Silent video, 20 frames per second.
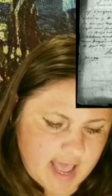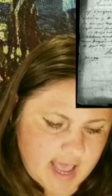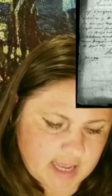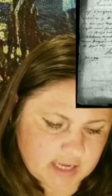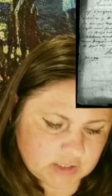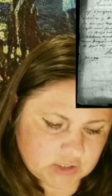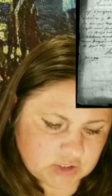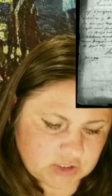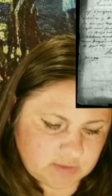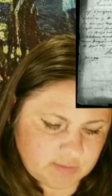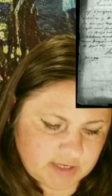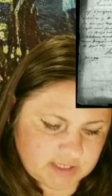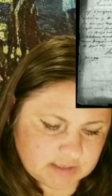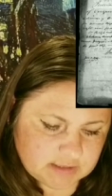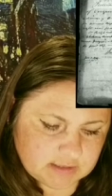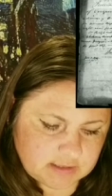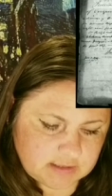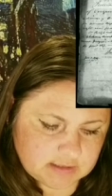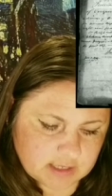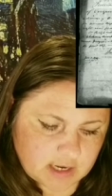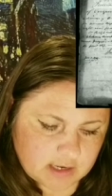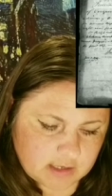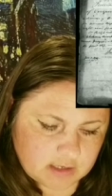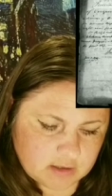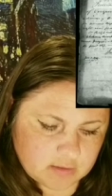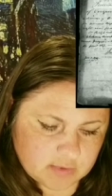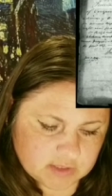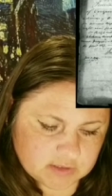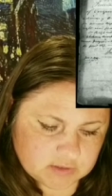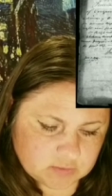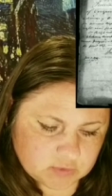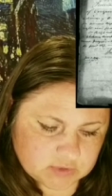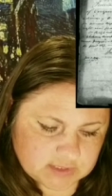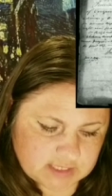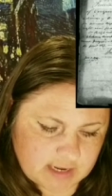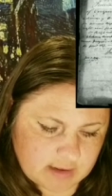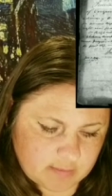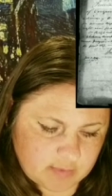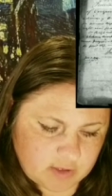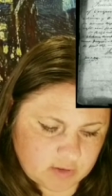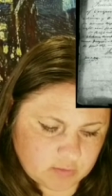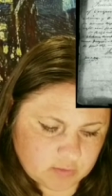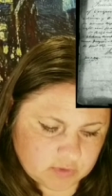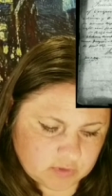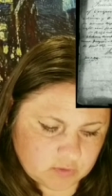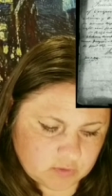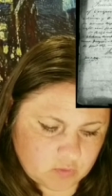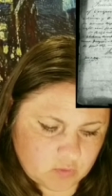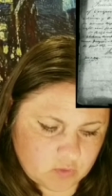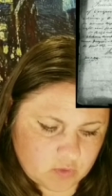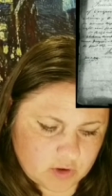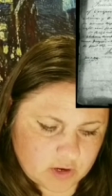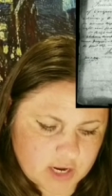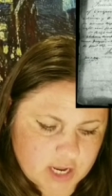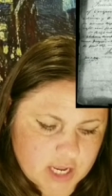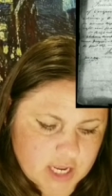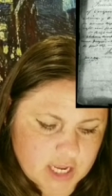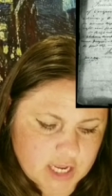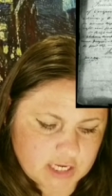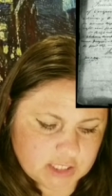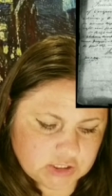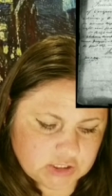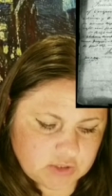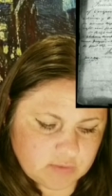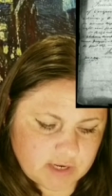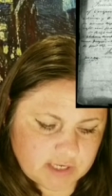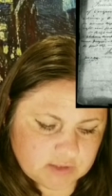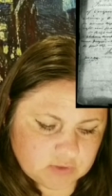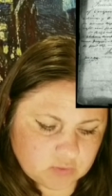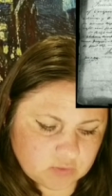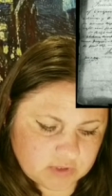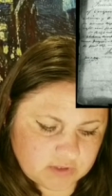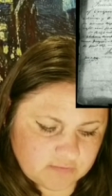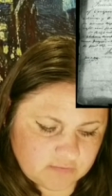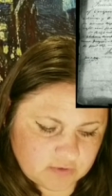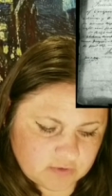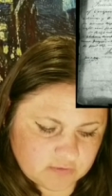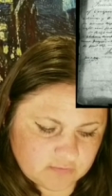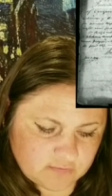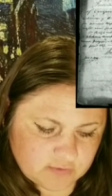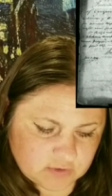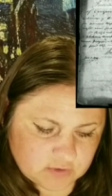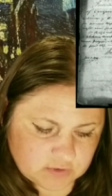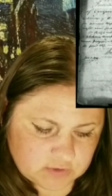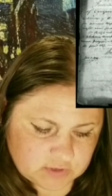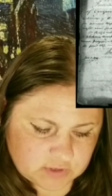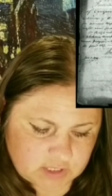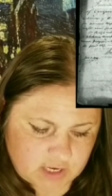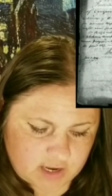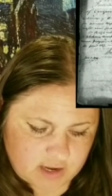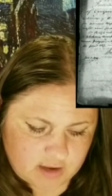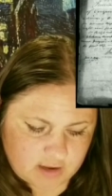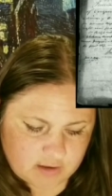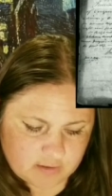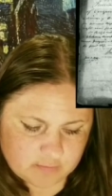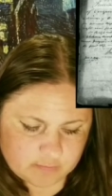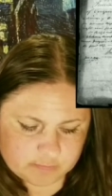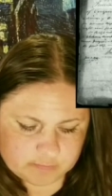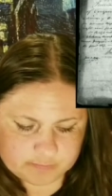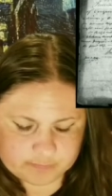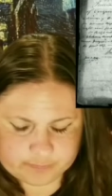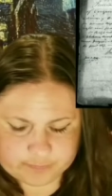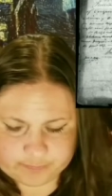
And she basically documents what's happening with the war. And she writes one of her first um,